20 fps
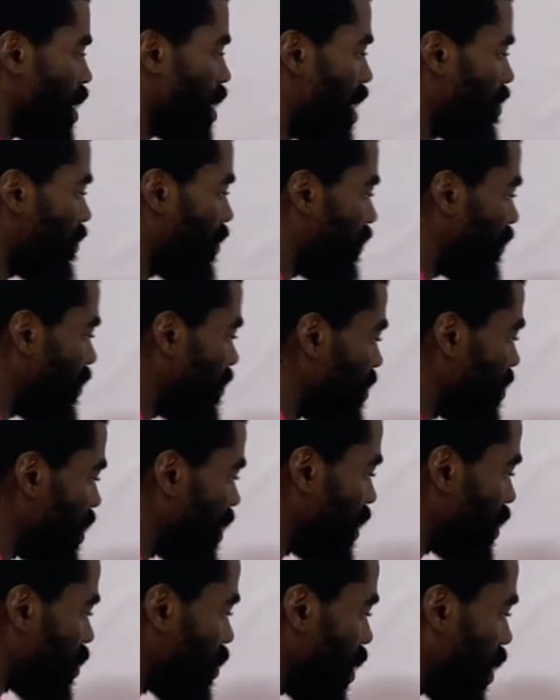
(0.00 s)
9 from
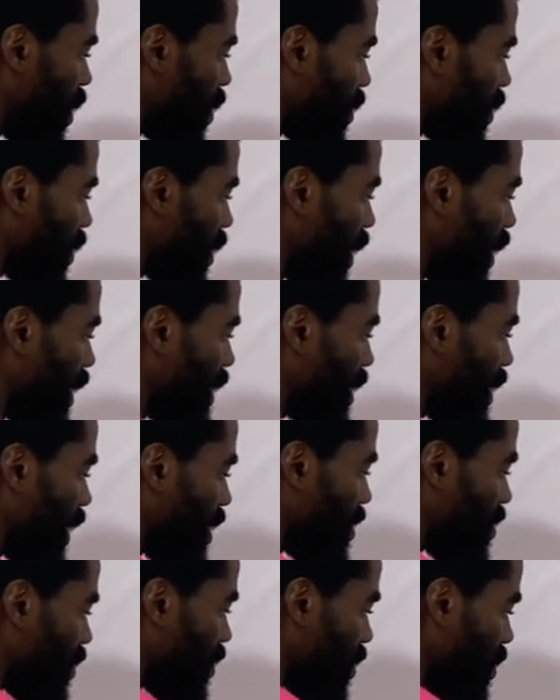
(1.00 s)
15 is what? A
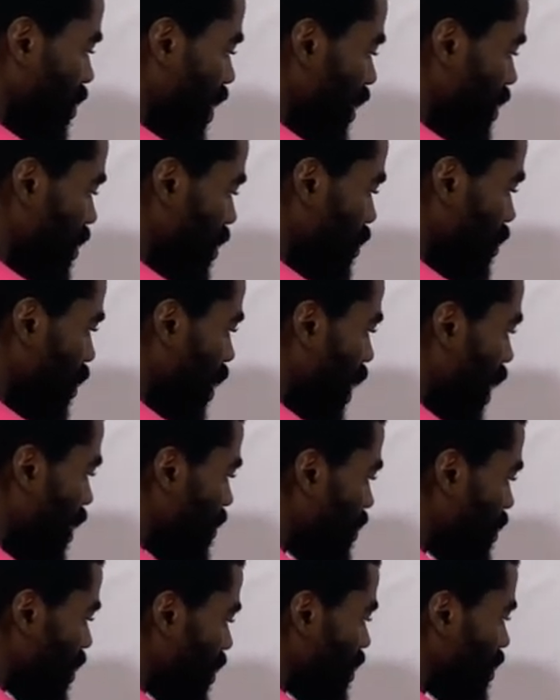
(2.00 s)
6, right? So I
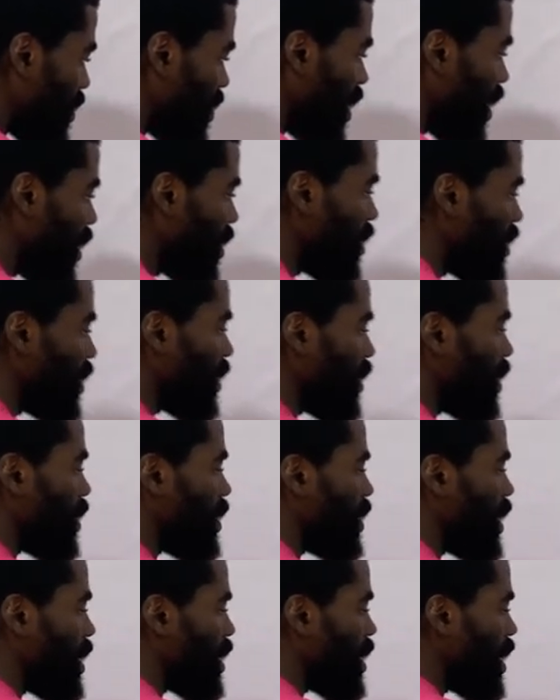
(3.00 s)
have 6 here.
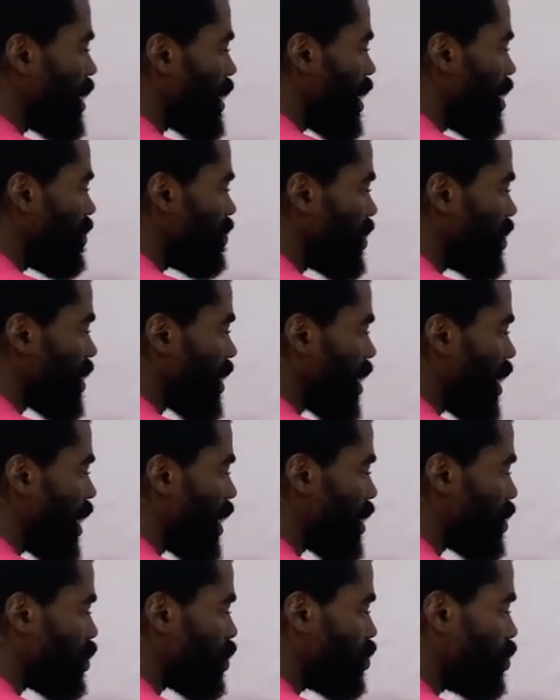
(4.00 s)
Then here is left with 2.
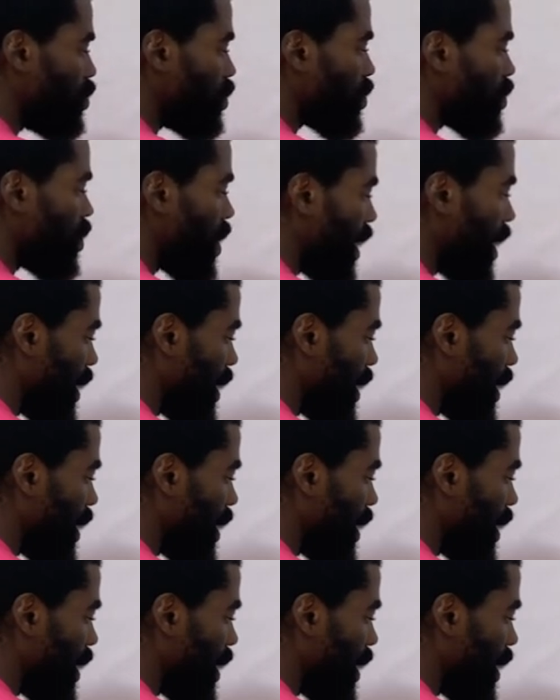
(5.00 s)
So